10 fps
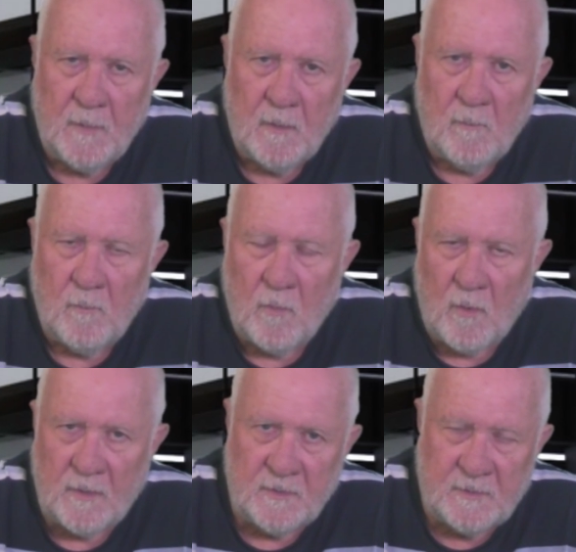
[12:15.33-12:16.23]
more
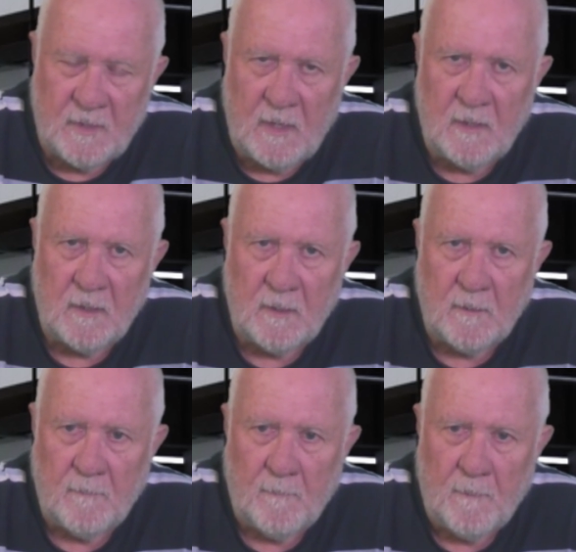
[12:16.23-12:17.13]
understanding,
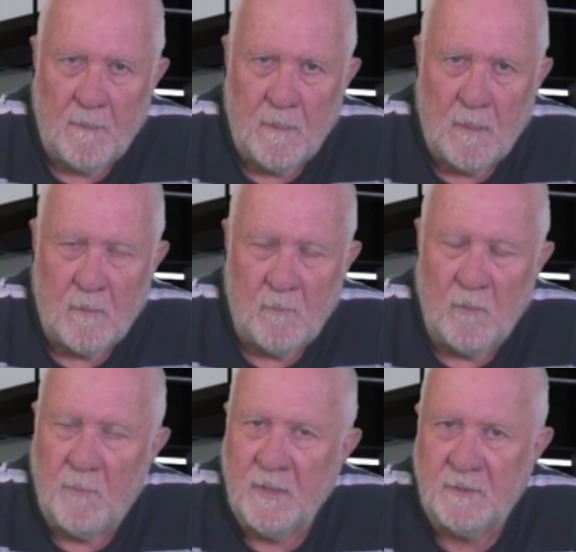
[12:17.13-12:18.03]
more
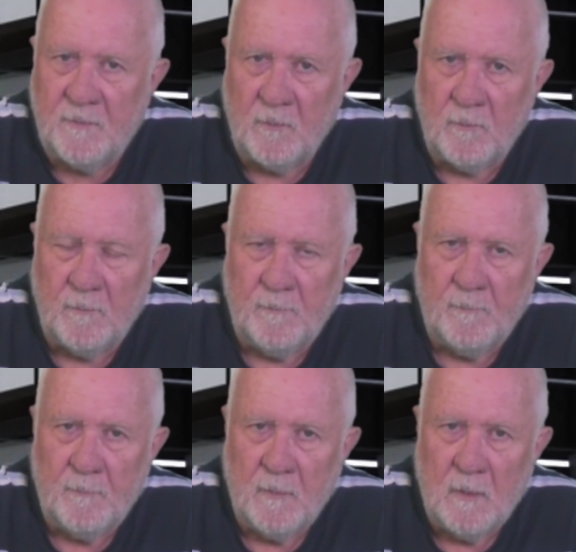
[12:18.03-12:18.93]
peaceful,
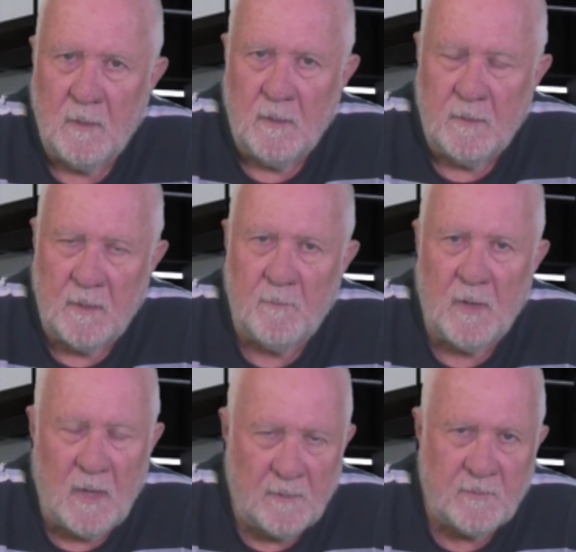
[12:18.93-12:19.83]
then
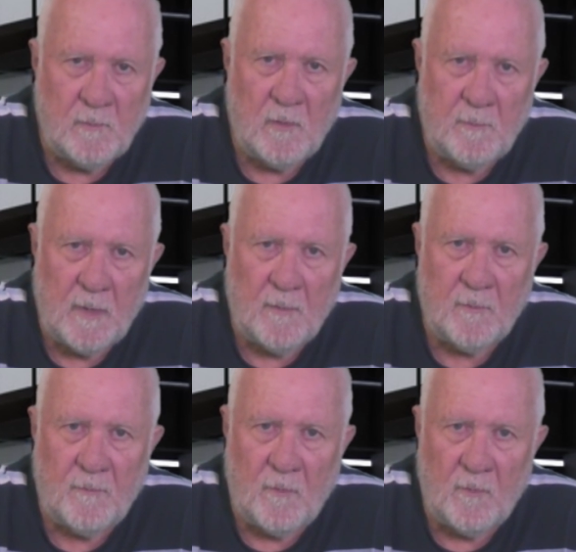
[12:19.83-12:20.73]
perhaps we might be able to
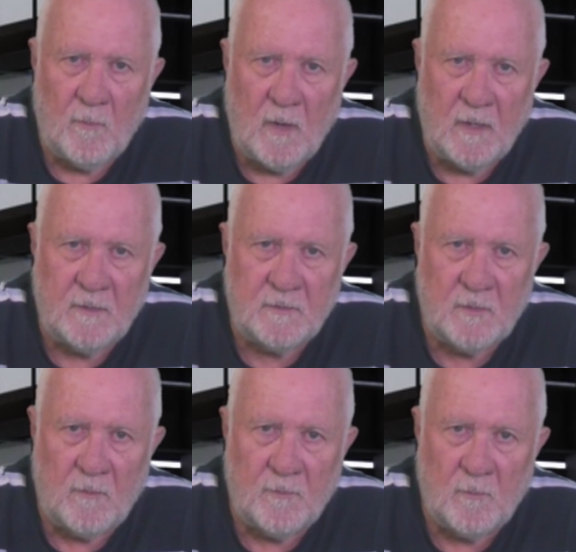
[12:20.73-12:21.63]
find a way to
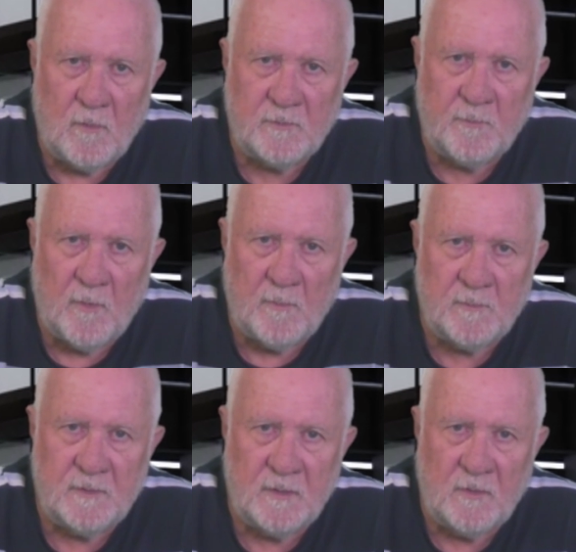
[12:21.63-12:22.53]
solve the world's
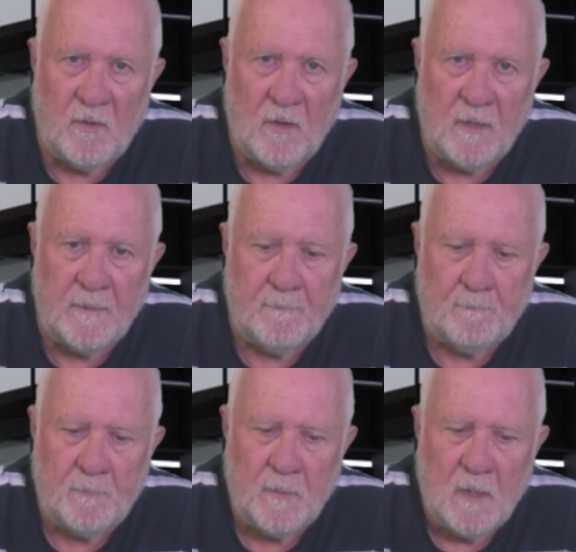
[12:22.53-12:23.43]
problems entirely.
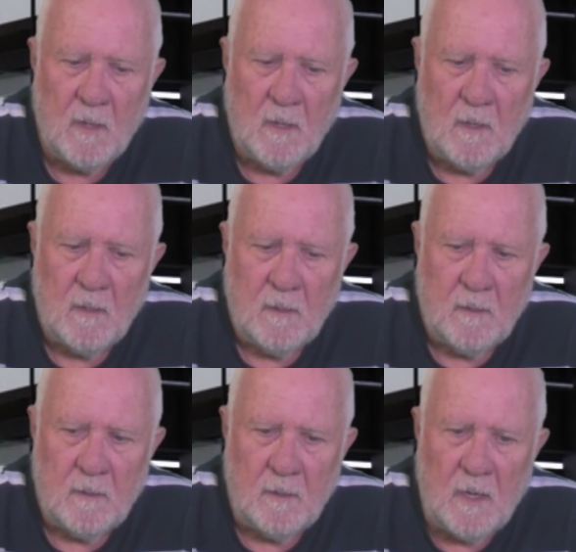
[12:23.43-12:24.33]

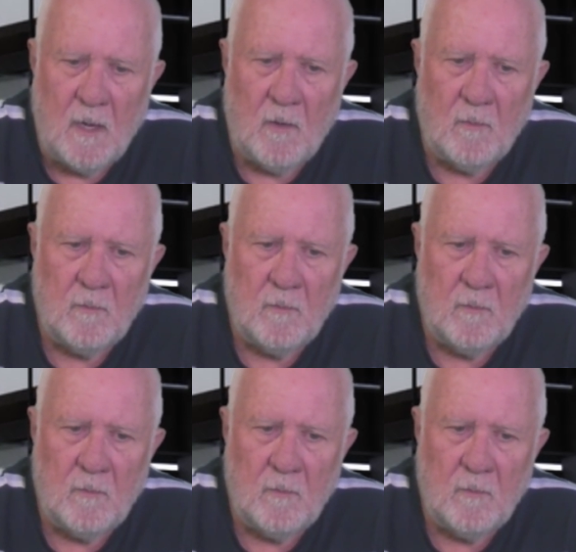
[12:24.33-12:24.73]
Now,